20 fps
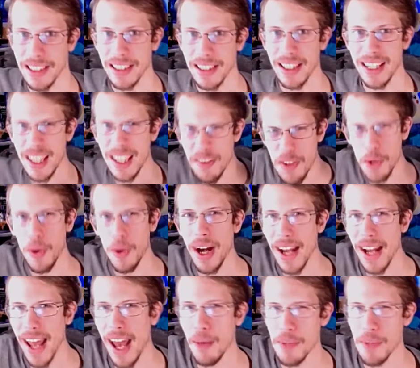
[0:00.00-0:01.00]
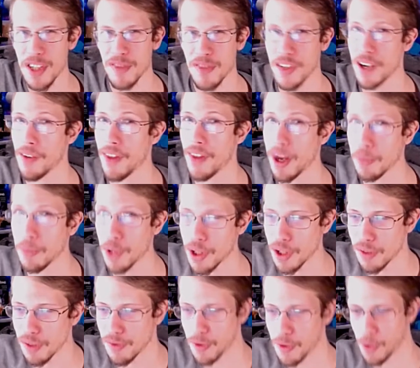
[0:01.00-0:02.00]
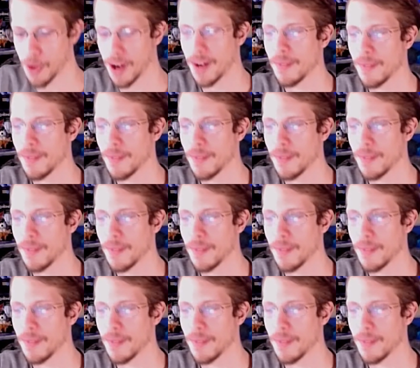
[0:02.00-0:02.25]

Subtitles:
It gives the right atmosphere that I'm looking for.